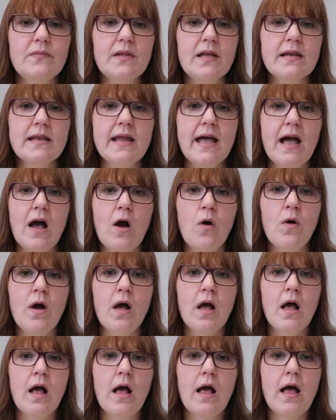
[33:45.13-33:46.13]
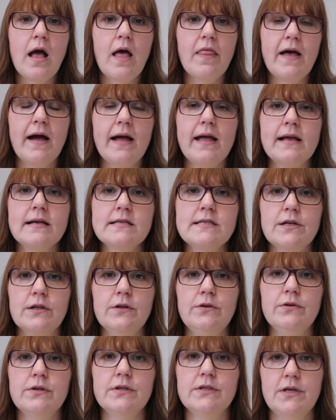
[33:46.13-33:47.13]
Now that
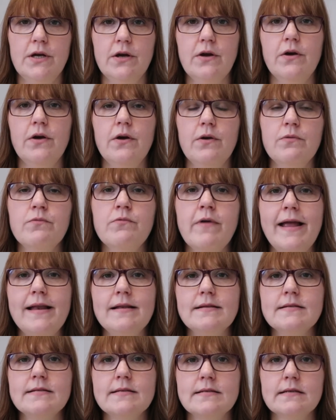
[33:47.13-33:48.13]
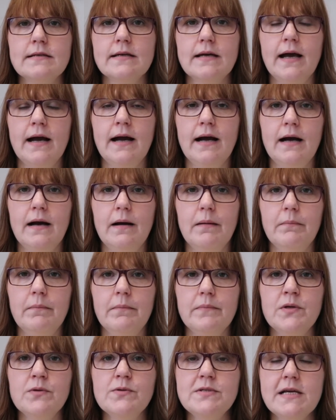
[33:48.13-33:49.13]
excluded her rent,
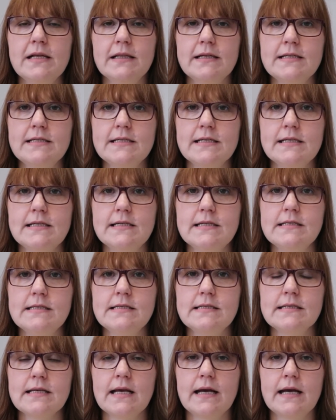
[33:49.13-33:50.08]
utilities,